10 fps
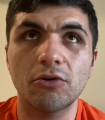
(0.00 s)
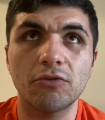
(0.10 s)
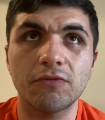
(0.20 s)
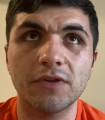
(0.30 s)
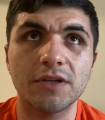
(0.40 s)

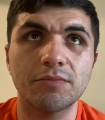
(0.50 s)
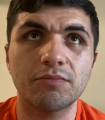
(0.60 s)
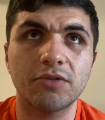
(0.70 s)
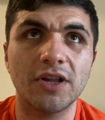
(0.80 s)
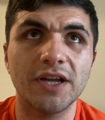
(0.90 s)
hopefully, to
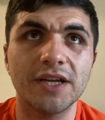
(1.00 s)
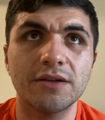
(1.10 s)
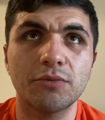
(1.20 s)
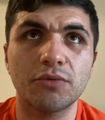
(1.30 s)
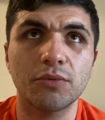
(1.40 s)
play
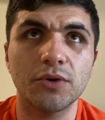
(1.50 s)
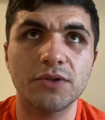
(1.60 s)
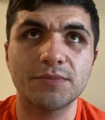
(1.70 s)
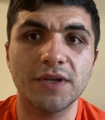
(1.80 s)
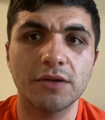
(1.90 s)
with
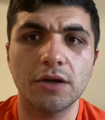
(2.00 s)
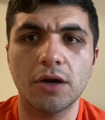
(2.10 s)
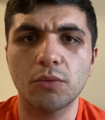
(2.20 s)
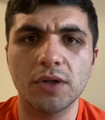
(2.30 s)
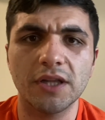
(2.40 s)
Wills being
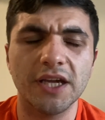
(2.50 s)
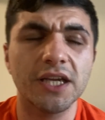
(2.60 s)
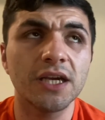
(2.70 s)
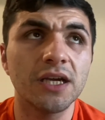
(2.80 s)
on one leg.